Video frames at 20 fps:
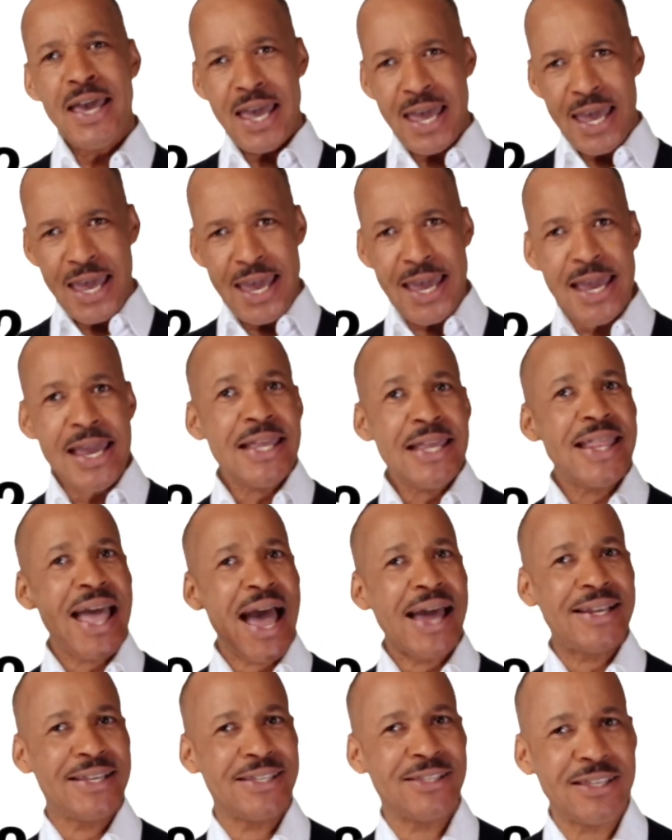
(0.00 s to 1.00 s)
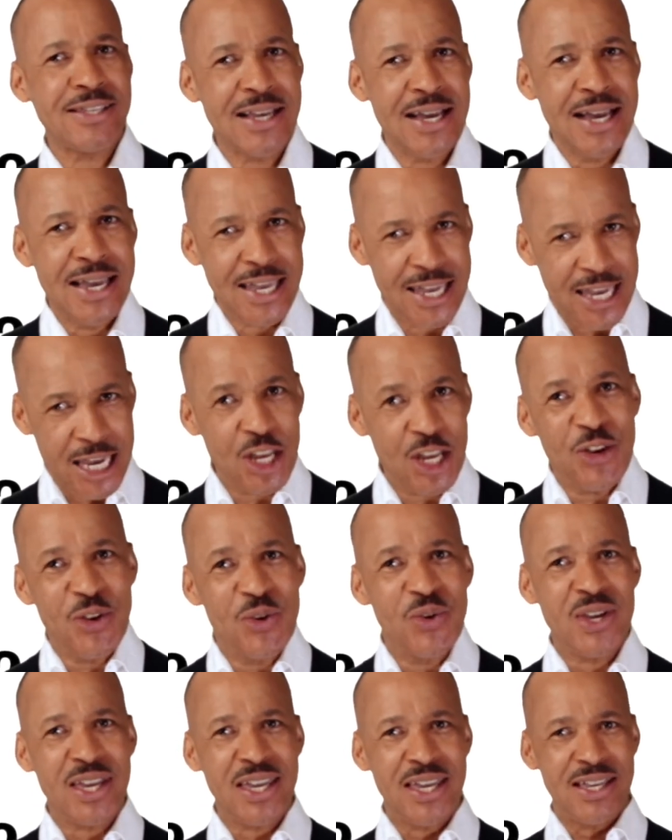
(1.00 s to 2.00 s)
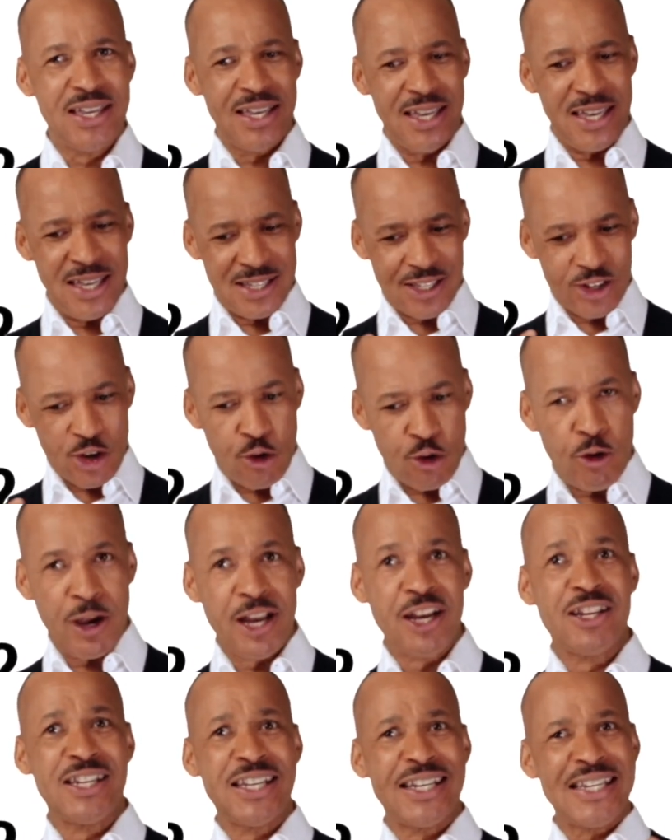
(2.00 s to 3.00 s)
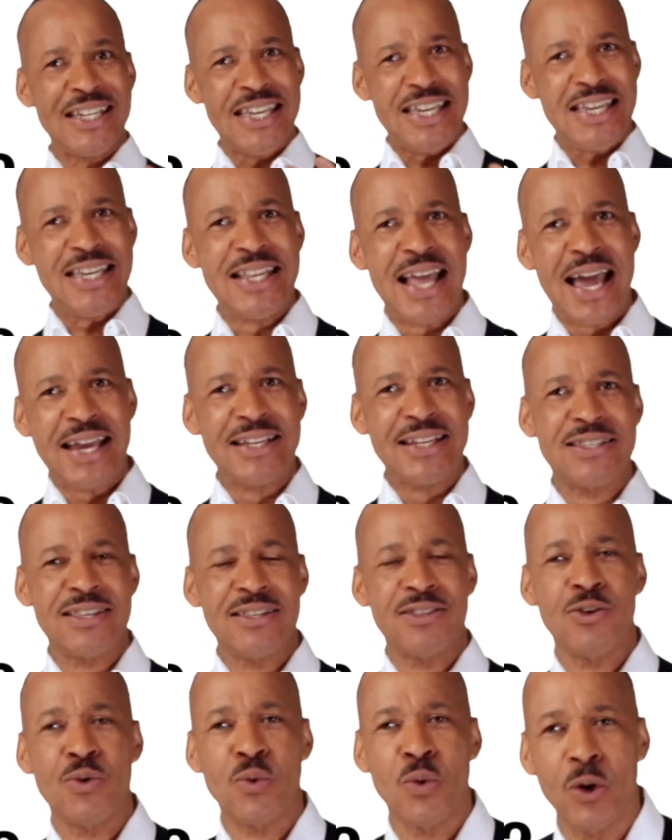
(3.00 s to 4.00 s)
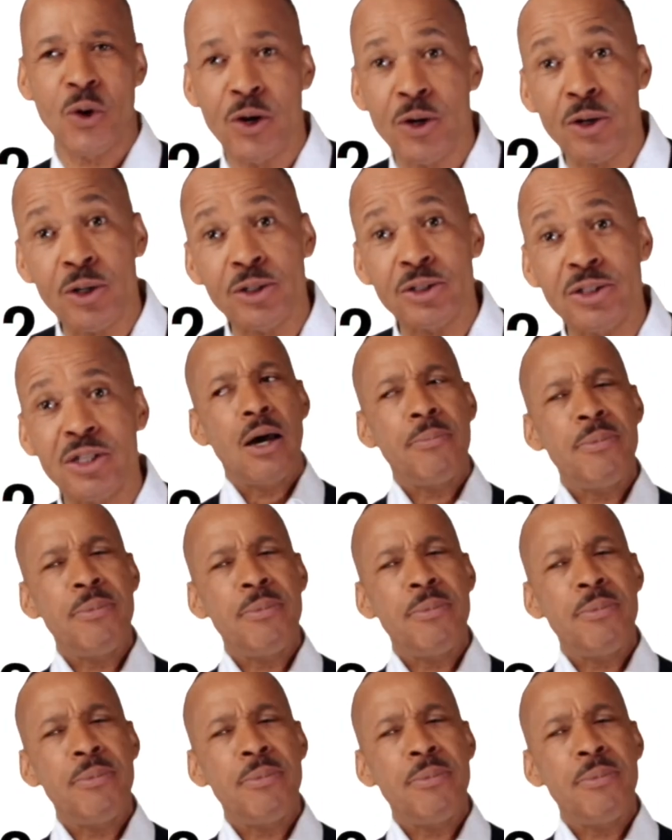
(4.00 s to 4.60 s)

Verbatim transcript: he that is in you is greater than he that is in the world.